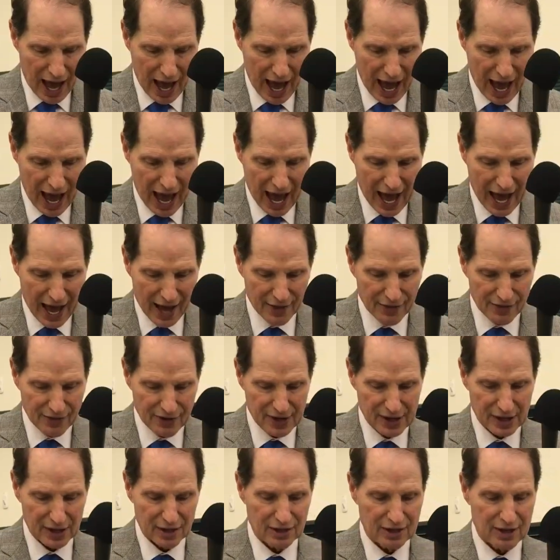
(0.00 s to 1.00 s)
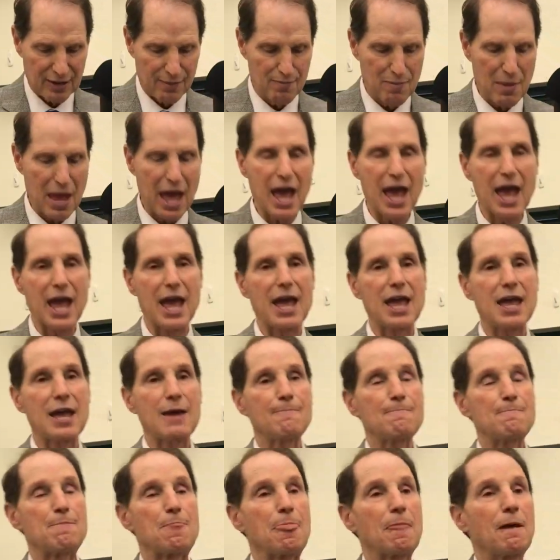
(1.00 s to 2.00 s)
And to me,
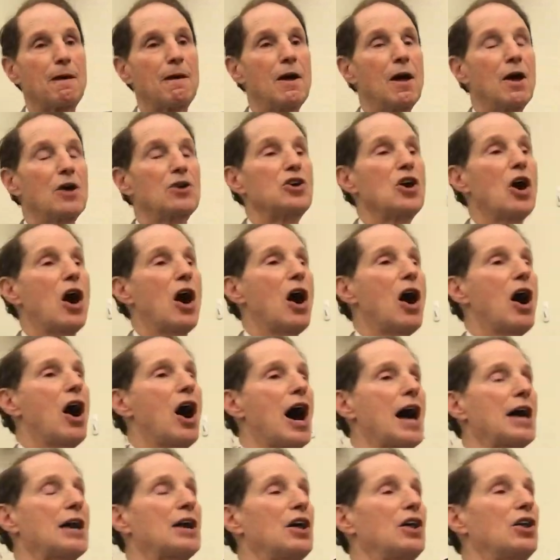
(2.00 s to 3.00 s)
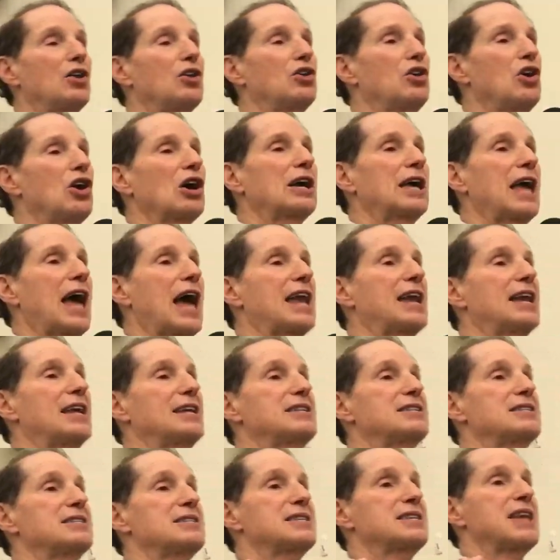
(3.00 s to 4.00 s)
you ought to look at
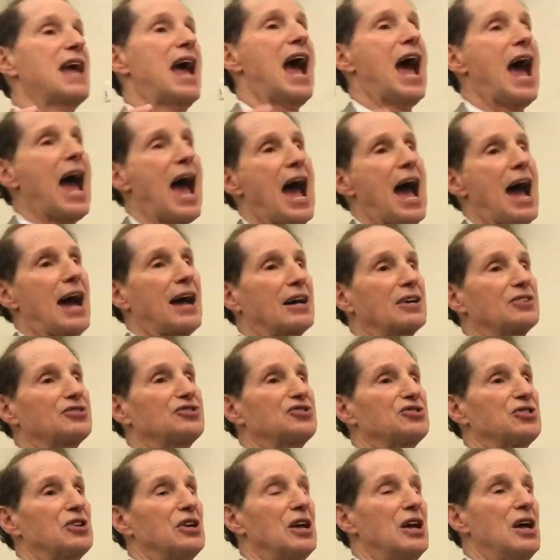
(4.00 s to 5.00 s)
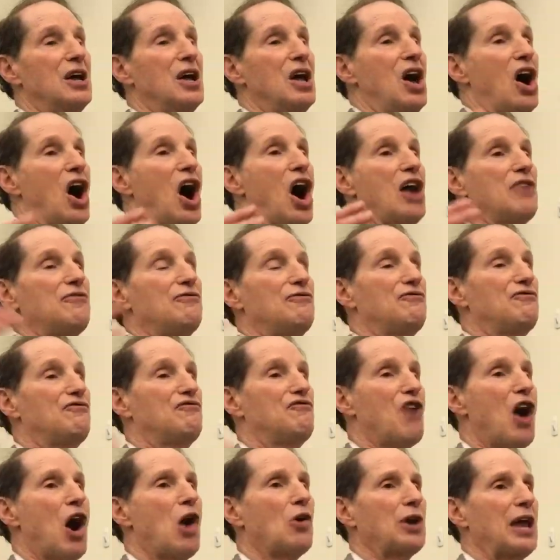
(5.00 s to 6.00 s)
attacks on
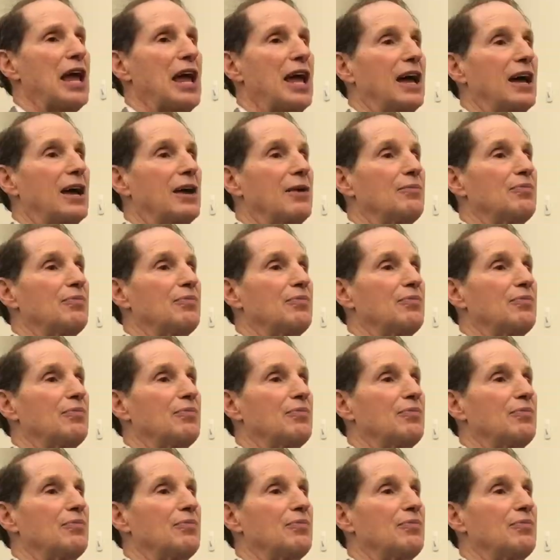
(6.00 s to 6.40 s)
voting